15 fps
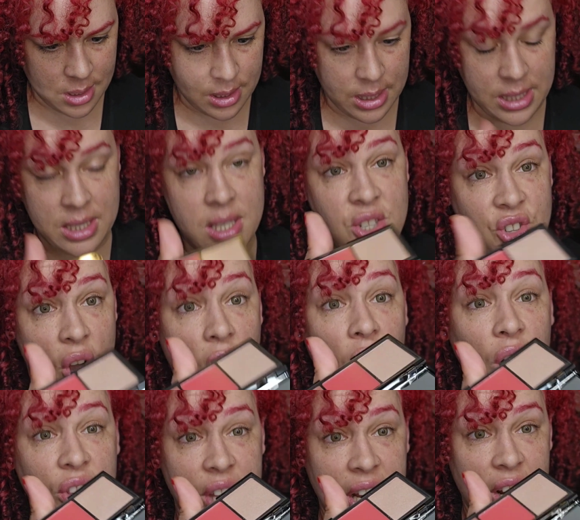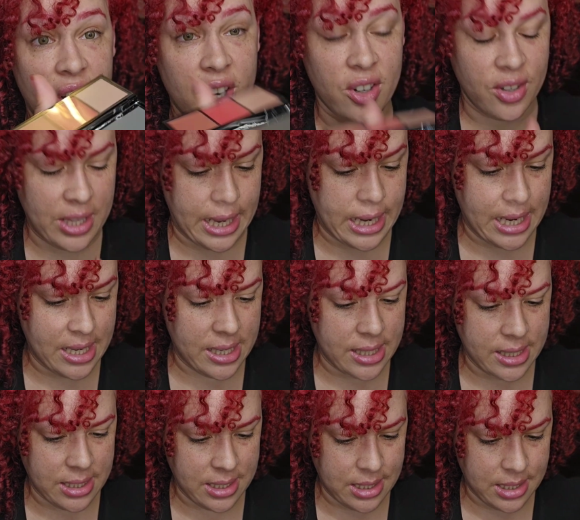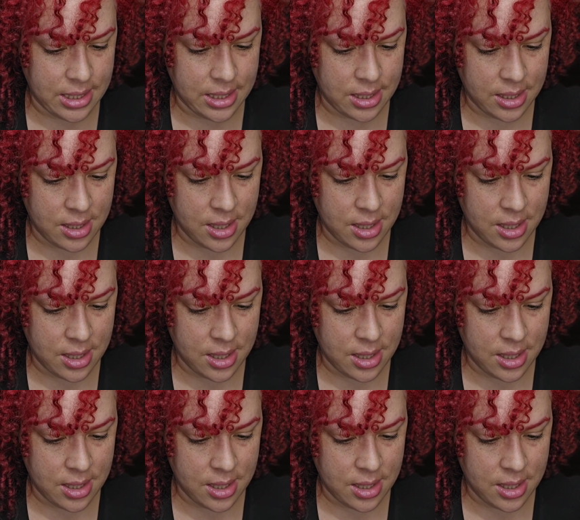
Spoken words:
This is on there. Like it is.